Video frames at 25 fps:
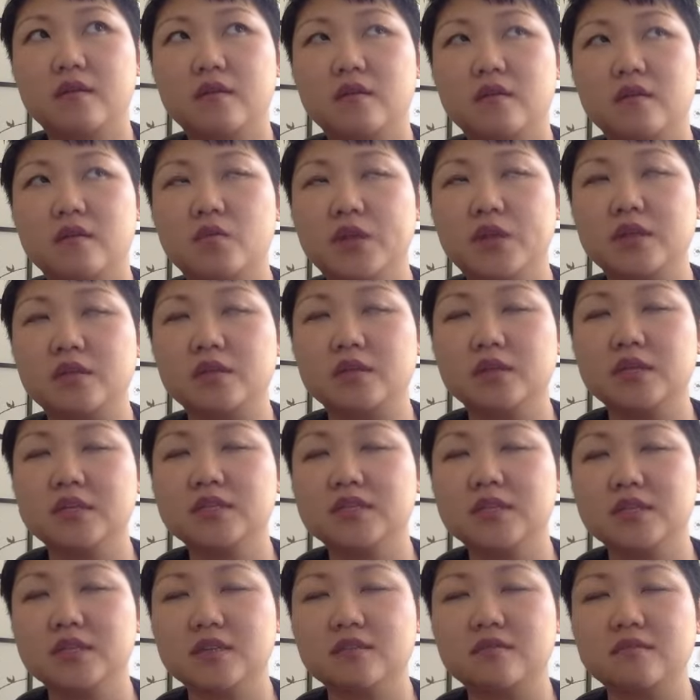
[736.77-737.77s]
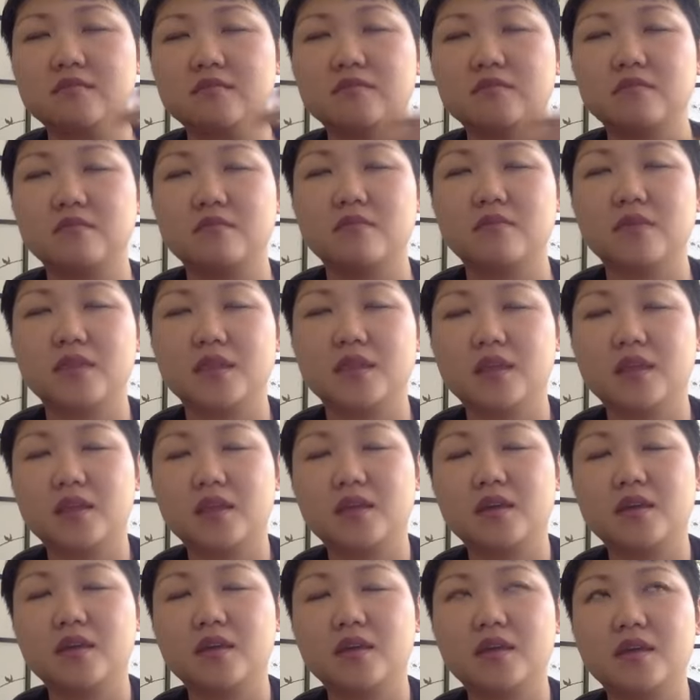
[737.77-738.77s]
we can listen
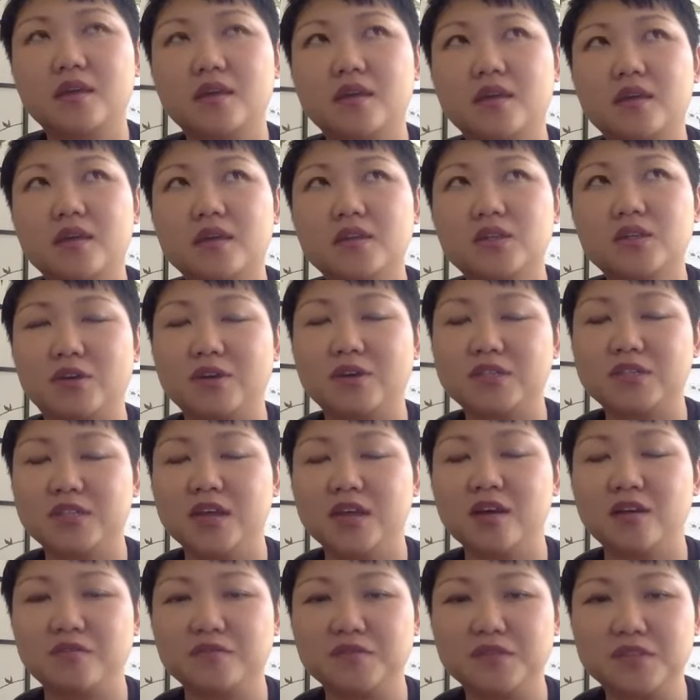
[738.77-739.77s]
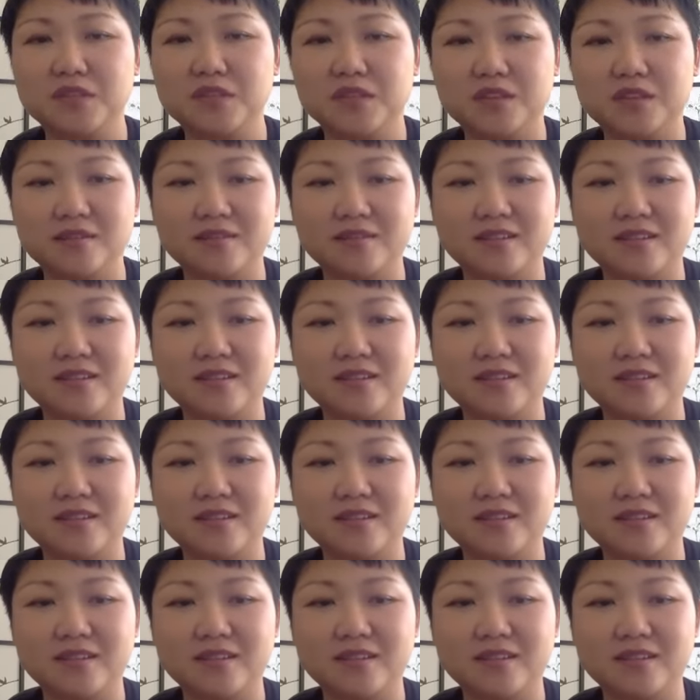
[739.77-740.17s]
to ourselves.